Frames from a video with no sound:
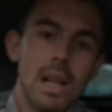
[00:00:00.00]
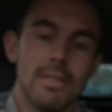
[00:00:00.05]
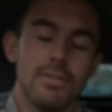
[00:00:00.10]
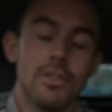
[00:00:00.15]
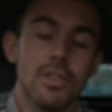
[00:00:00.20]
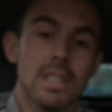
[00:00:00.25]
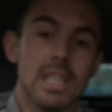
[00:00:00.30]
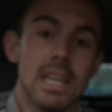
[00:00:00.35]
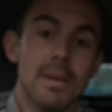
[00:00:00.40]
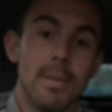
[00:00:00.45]
Well, I've
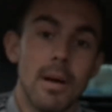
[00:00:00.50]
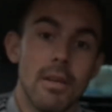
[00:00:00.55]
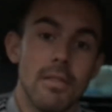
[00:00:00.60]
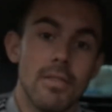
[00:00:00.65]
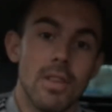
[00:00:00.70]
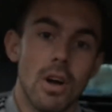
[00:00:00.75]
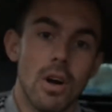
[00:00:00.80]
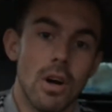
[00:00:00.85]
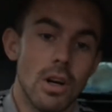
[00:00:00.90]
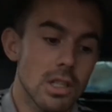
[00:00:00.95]
just came out of
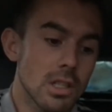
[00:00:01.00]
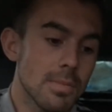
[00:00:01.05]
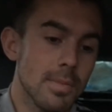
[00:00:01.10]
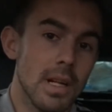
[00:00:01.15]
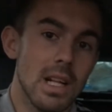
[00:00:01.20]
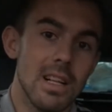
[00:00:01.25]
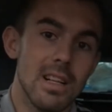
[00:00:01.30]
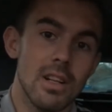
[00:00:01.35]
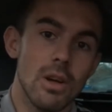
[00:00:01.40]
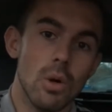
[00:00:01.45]
the
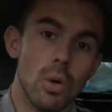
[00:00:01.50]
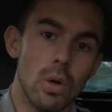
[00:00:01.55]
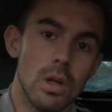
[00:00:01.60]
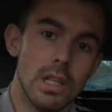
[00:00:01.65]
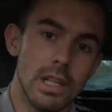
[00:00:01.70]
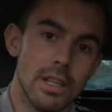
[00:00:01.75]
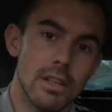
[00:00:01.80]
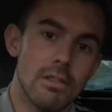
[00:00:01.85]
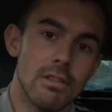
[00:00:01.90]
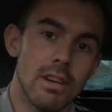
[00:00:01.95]
hospital
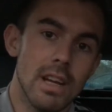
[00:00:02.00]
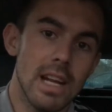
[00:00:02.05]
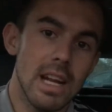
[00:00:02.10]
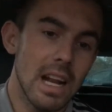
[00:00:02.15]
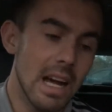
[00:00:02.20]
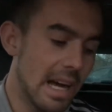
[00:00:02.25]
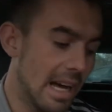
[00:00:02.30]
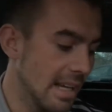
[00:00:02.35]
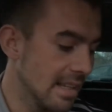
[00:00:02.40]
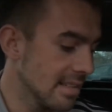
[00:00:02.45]
only to
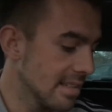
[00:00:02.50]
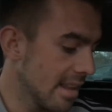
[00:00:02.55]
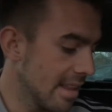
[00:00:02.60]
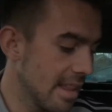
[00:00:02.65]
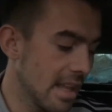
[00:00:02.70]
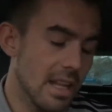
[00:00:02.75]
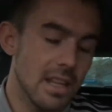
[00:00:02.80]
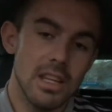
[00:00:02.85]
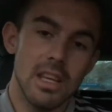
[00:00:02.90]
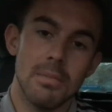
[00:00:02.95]
realise
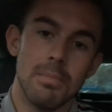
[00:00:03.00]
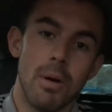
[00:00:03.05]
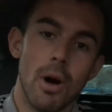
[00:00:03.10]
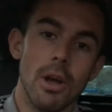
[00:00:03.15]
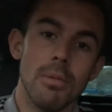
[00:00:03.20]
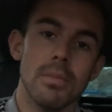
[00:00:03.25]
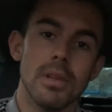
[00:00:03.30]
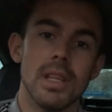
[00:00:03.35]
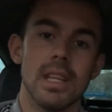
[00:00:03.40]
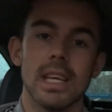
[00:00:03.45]
that the
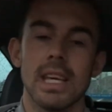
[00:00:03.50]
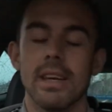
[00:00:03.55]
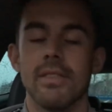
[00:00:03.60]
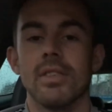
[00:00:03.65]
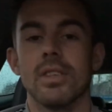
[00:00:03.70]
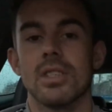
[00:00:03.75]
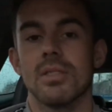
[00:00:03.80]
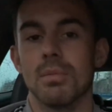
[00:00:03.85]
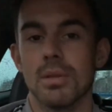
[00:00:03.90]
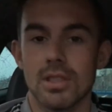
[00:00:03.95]
appointment they
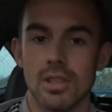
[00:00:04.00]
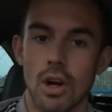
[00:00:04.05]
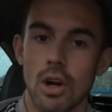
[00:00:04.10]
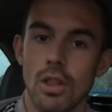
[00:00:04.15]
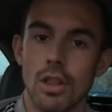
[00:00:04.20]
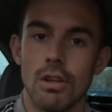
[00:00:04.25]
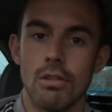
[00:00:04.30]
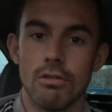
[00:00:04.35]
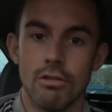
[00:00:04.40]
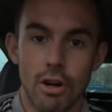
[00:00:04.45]
gave us was
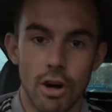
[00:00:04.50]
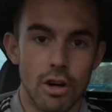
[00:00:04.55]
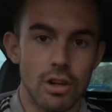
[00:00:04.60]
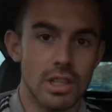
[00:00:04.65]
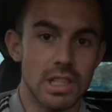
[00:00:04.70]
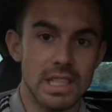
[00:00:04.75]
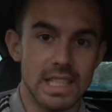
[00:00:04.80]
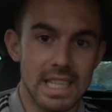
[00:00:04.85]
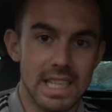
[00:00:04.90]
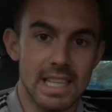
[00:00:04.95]
on the
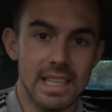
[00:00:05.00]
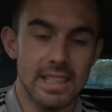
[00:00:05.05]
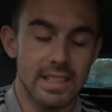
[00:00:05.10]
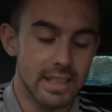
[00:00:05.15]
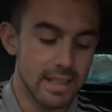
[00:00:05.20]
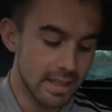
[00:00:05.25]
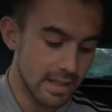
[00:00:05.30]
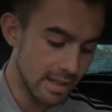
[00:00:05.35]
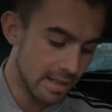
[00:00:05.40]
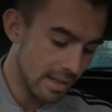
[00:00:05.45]
wrong
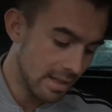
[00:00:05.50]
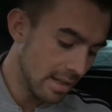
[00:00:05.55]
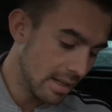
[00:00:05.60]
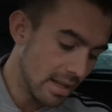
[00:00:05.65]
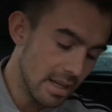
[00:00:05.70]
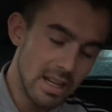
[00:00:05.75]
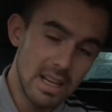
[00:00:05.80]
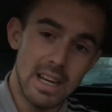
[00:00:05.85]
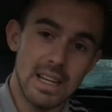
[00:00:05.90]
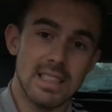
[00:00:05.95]
date.
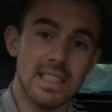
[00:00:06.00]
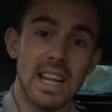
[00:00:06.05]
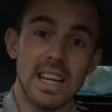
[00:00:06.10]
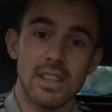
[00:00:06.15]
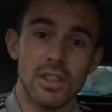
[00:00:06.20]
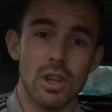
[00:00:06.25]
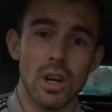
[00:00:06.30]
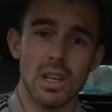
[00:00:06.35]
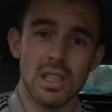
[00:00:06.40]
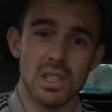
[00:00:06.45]
It
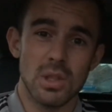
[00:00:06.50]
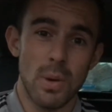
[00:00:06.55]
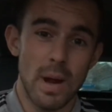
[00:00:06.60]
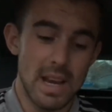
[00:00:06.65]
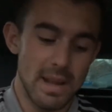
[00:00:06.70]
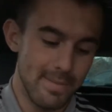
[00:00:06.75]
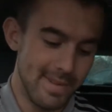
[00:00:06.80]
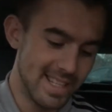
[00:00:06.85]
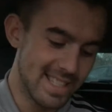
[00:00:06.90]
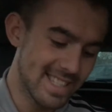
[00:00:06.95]
like took us
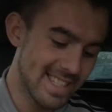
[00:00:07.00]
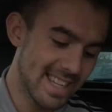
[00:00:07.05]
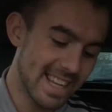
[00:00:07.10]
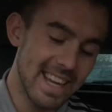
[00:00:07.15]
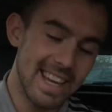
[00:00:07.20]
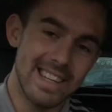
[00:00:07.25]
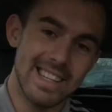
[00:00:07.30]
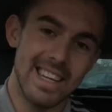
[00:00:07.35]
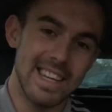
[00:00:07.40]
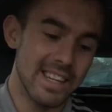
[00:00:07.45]
20 minutes to
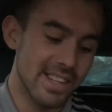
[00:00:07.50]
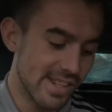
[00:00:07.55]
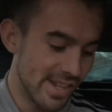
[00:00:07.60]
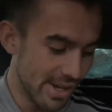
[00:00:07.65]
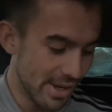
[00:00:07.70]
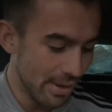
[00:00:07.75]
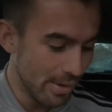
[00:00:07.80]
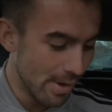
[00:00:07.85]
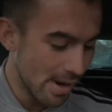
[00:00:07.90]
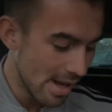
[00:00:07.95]
get here
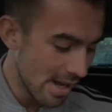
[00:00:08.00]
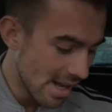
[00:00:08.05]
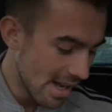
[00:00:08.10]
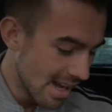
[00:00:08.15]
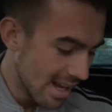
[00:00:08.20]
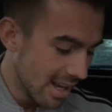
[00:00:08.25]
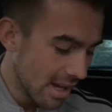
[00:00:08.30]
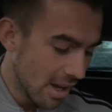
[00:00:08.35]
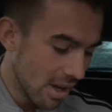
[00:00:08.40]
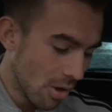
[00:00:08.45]
too.
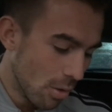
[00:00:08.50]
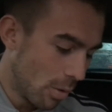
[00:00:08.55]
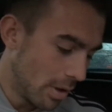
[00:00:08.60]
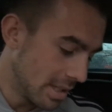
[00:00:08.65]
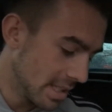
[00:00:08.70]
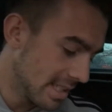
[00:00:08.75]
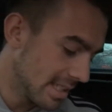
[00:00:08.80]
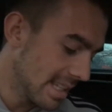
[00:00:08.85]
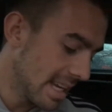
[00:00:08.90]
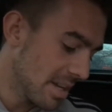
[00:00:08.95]

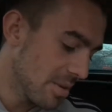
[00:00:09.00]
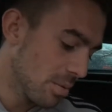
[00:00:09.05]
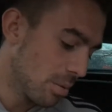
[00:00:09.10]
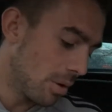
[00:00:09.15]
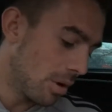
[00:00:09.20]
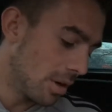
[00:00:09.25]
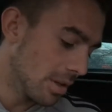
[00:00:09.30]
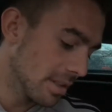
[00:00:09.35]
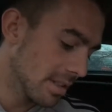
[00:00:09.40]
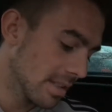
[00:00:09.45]
What it said
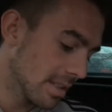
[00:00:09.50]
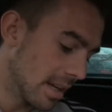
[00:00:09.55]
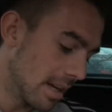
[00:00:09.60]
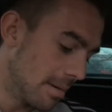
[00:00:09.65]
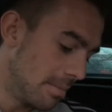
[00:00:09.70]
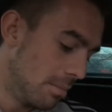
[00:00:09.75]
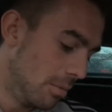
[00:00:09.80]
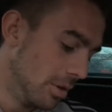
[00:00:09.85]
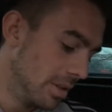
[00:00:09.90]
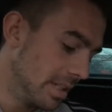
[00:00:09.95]
was
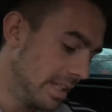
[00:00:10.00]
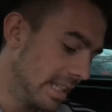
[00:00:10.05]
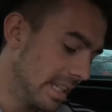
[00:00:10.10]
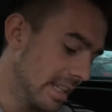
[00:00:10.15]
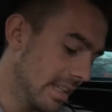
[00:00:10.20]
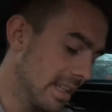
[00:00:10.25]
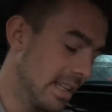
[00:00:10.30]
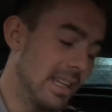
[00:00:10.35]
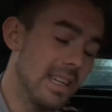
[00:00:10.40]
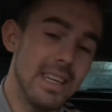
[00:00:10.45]

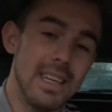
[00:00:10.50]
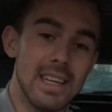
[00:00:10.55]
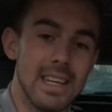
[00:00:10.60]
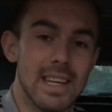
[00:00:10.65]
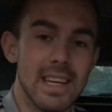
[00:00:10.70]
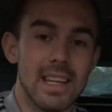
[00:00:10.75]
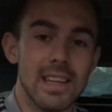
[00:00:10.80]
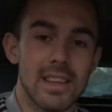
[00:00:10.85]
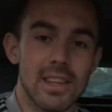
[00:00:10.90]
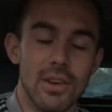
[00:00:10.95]
Monday the
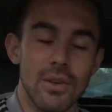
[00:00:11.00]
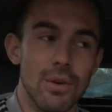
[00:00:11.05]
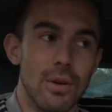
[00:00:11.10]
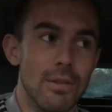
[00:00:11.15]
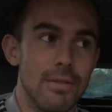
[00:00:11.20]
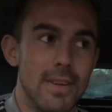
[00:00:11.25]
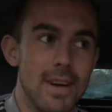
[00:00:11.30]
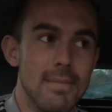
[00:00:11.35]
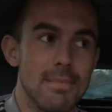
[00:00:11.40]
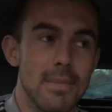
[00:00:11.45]
18th of
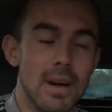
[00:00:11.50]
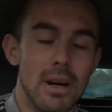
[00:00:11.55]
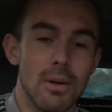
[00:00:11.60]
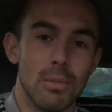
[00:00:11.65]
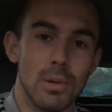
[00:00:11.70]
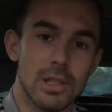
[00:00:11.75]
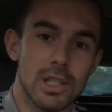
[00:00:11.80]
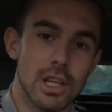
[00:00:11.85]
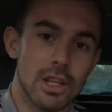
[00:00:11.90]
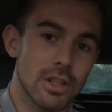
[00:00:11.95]
November,
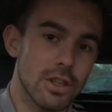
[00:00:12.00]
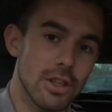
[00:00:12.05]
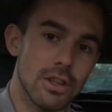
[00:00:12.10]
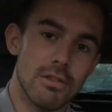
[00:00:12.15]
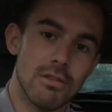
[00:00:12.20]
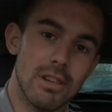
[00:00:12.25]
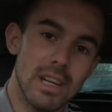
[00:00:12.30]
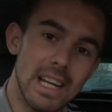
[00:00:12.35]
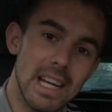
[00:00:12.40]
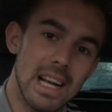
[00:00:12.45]
which I should
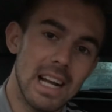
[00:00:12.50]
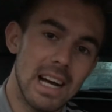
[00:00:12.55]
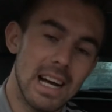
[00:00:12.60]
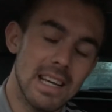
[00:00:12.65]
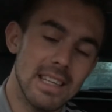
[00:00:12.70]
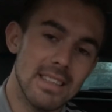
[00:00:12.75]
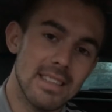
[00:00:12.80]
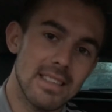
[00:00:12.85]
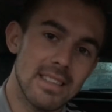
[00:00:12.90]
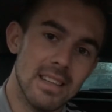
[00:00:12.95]
have
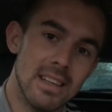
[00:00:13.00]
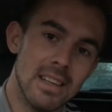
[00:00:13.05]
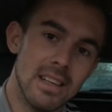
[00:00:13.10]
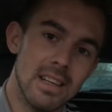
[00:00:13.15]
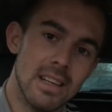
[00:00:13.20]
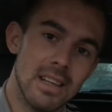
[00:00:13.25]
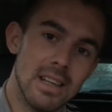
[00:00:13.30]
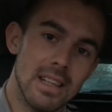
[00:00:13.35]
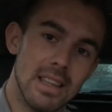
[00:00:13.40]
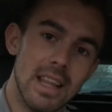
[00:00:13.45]
realised
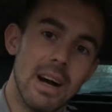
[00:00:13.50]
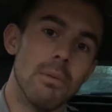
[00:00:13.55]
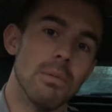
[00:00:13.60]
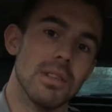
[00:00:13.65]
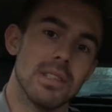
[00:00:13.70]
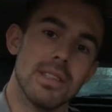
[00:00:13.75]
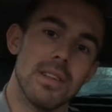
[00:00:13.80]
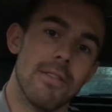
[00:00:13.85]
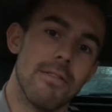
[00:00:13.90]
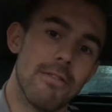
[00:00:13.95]
that
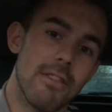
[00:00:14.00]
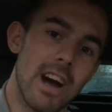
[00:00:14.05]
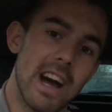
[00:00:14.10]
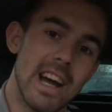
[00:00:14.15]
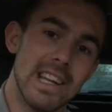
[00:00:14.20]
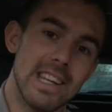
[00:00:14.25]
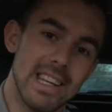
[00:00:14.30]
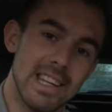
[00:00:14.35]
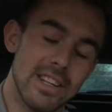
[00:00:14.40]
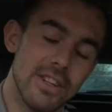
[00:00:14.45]
was the
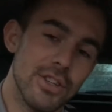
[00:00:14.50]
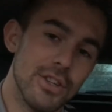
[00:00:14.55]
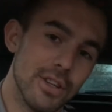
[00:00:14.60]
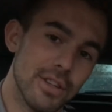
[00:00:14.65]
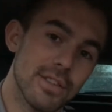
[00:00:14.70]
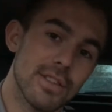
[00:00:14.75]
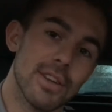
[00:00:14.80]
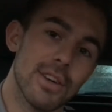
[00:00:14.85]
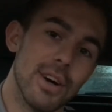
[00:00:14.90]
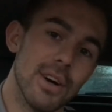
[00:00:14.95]
Friday
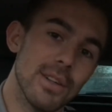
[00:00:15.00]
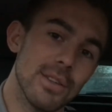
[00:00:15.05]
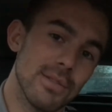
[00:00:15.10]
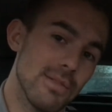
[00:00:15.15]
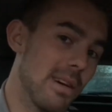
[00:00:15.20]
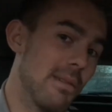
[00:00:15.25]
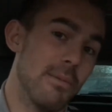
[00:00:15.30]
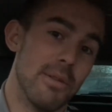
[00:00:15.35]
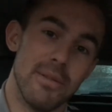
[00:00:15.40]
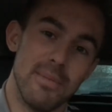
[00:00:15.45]
just gone,
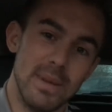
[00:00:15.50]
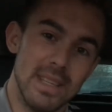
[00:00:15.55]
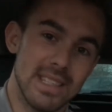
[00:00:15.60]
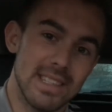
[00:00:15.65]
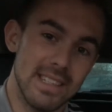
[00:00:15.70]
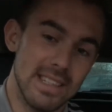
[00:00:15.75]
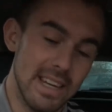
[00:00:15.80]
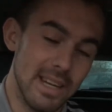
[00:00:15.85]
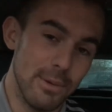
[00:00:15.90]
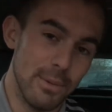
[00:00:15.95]
so I would have
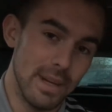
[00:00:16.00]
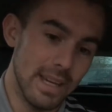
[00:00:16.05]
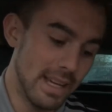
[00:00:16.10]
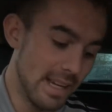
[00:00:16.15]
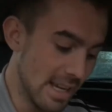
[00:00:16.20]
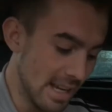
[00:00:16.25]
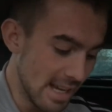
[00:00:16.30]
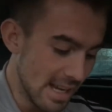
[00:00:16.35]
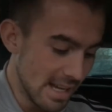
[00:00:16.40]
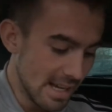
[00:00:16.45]
missed it anyway.
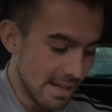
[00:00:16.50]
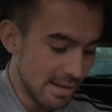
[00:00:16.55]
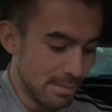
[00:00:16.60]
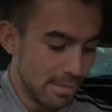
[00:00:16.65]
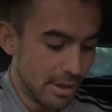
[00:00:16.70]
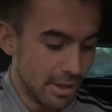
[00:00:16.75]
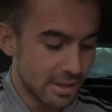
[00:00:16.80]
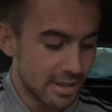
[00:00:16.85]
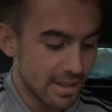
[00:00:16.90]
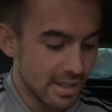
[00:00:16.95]

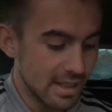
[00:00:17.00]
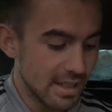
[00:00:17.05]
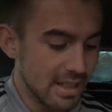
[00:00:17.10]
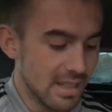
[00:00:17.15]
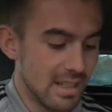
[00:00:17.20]
But